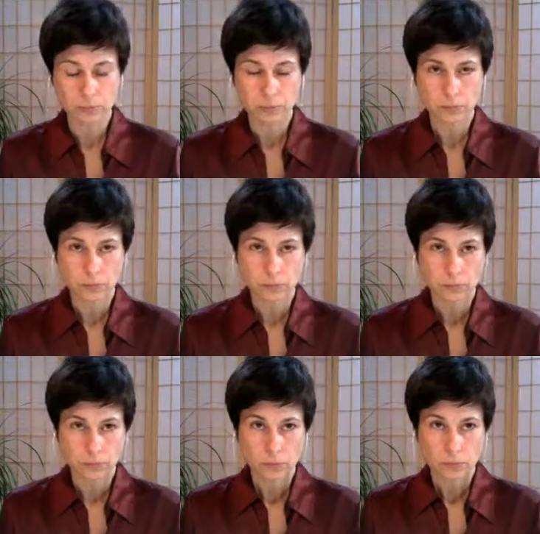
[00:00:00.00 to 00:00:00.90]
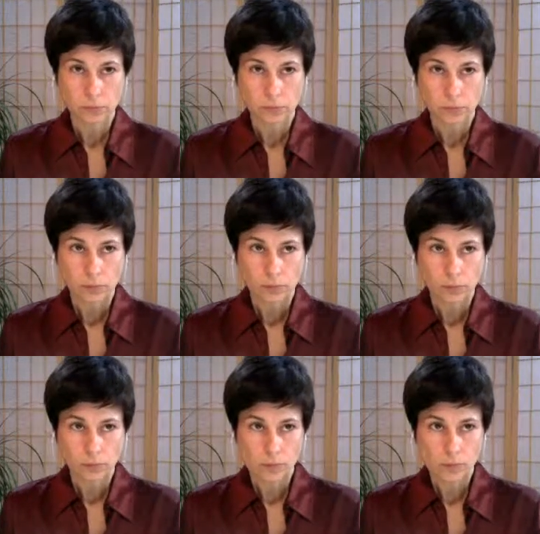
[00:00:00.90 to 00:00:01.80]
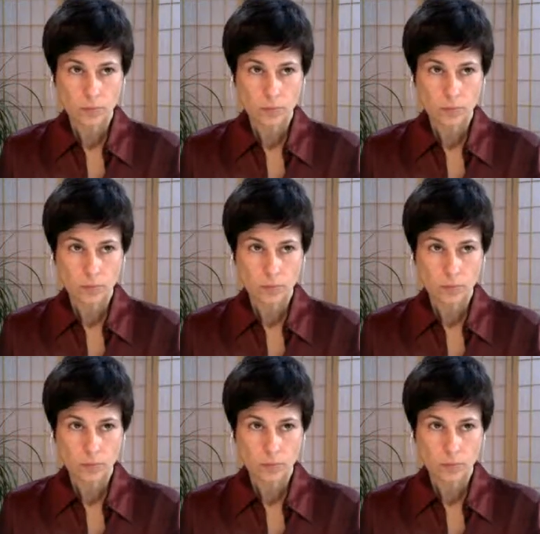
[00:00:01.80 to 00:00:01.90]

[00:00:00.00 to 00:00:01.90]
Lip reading: Nobody speaks.